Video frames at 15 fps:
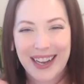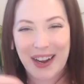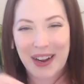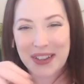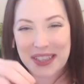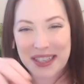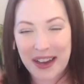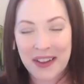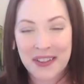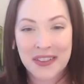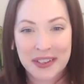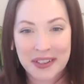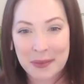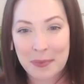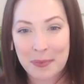on
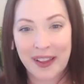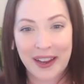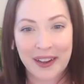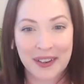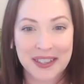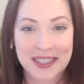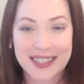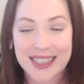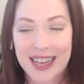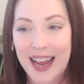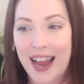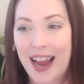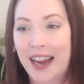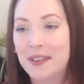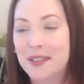the planners.
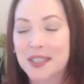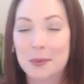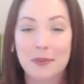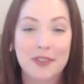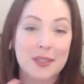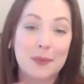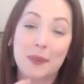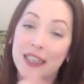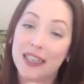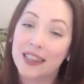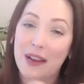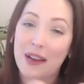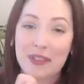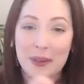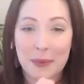I know some of us really
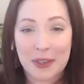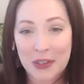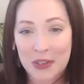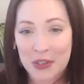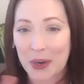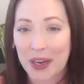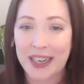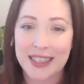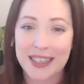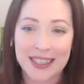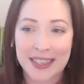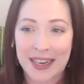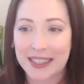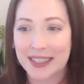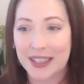love it. We enjoy it. It's
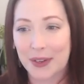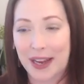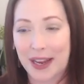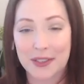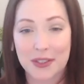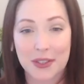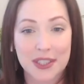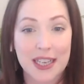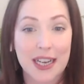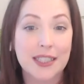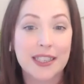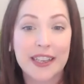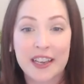a nice little exercise.